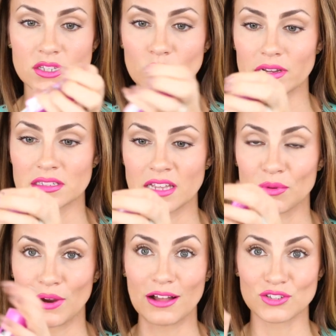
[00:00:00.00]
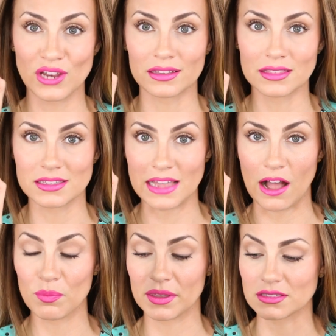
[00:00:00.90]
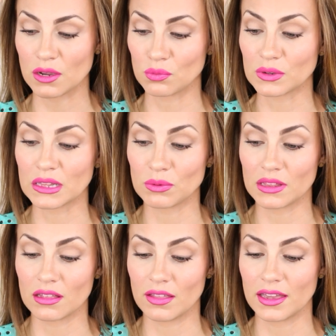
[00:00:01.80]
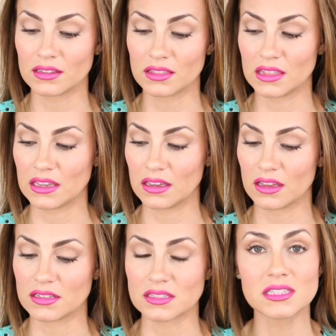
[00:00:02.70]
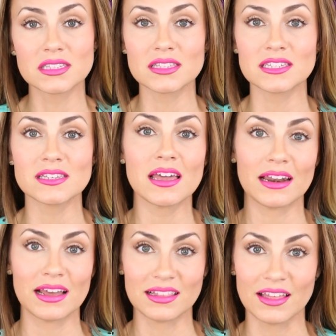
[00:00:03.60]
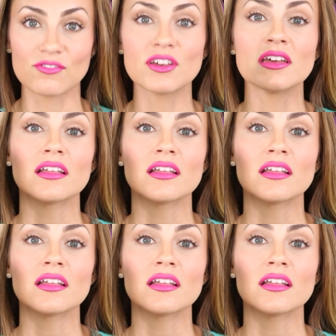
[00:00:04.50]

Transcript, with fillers: so next time you're out, check these out because I really, really like the consistency and I love